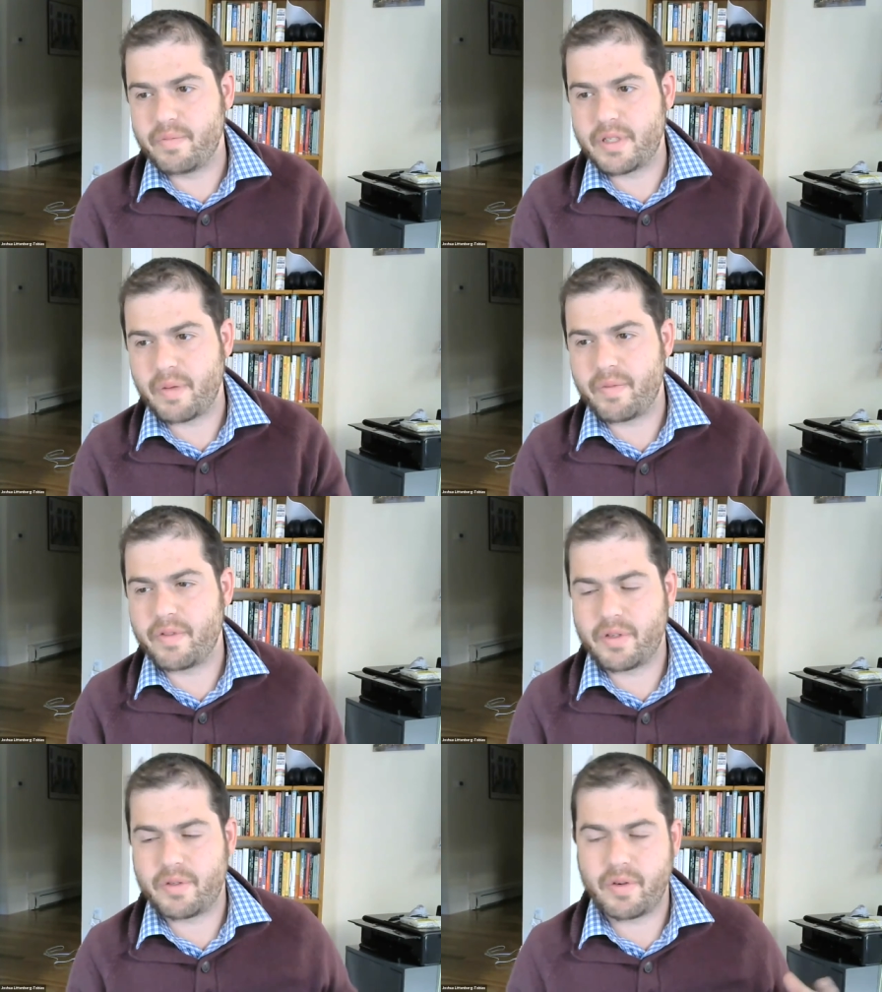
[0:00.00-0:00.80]
some
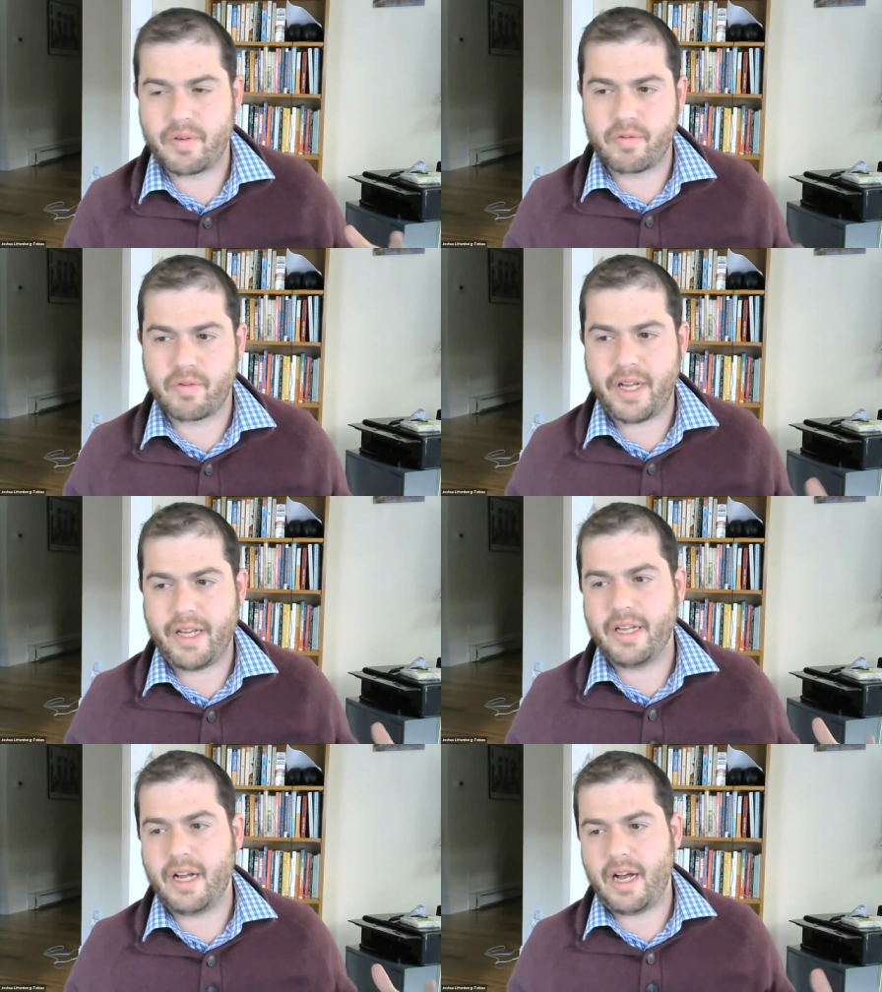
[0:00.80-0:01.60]
of the sort of
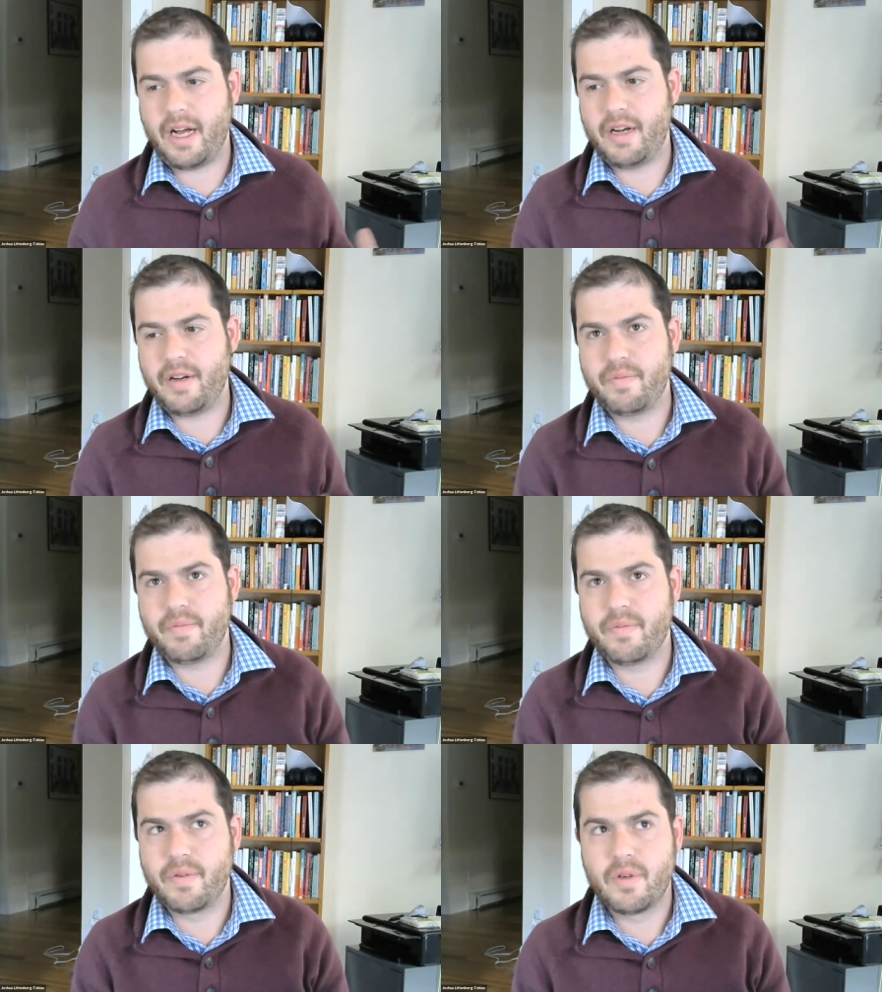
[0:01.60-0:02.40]
great
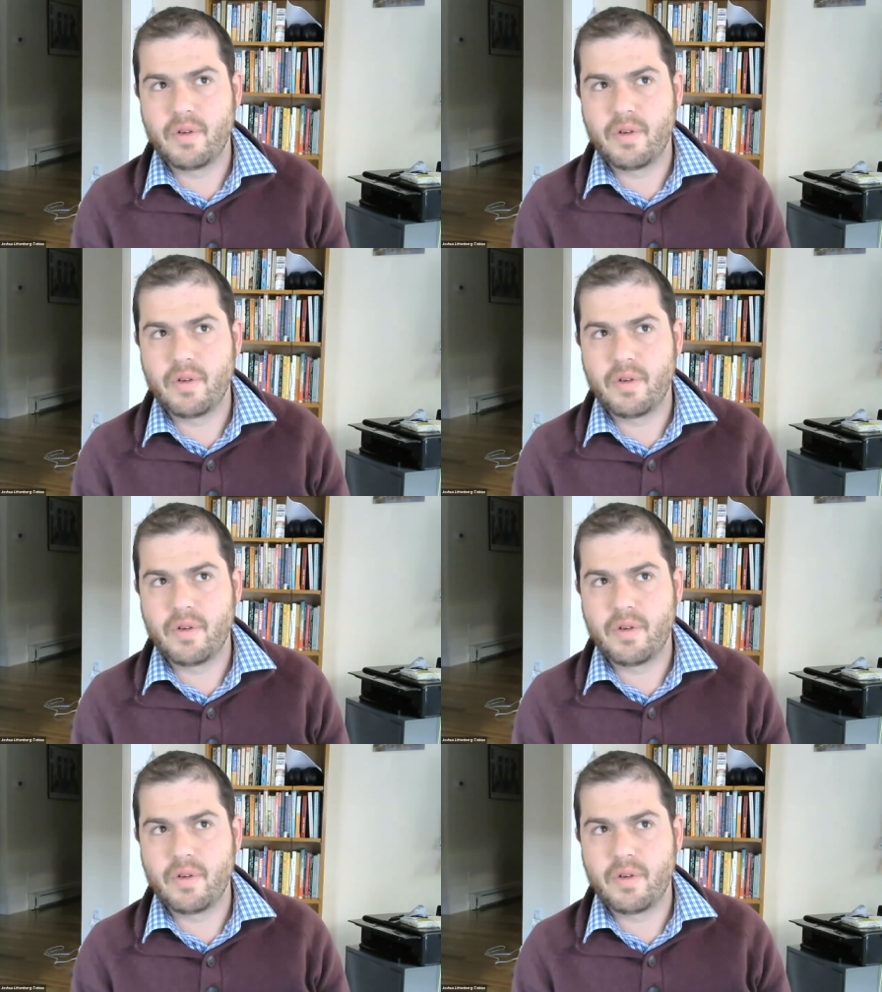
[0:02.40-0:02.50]
um,